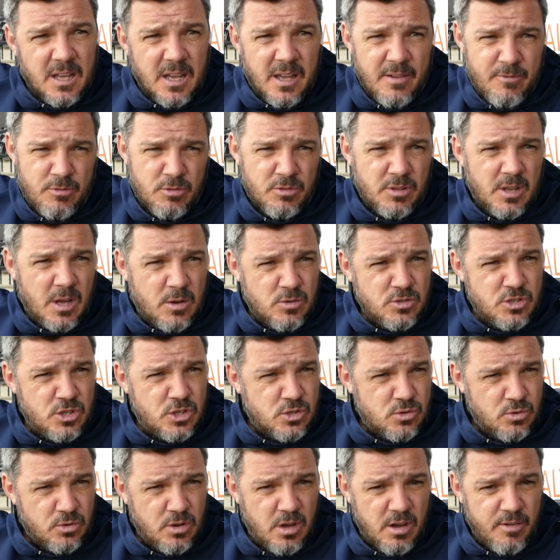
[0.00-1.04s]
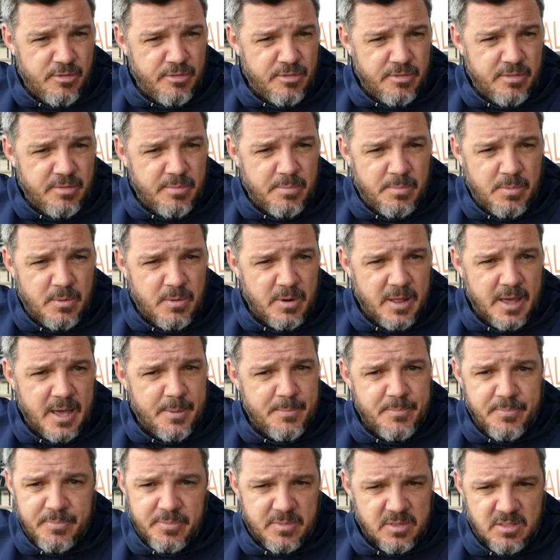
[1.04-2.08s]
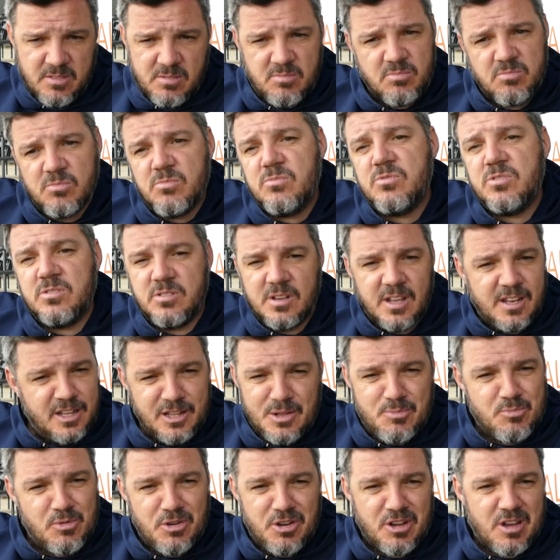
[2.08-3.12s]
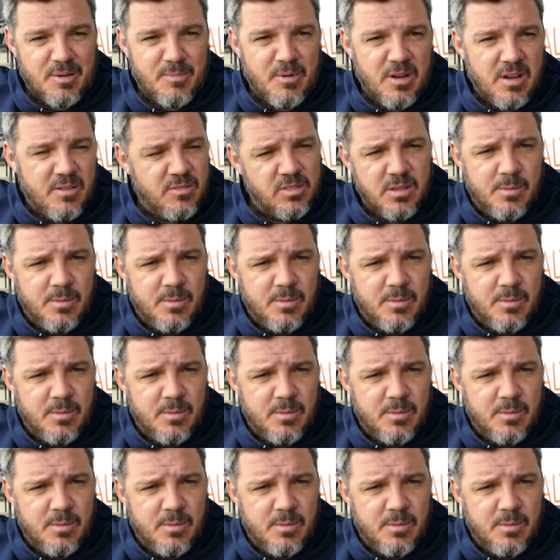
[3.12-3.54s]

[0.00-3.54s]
Everyone knows he's son off, but then he didn't want to come off.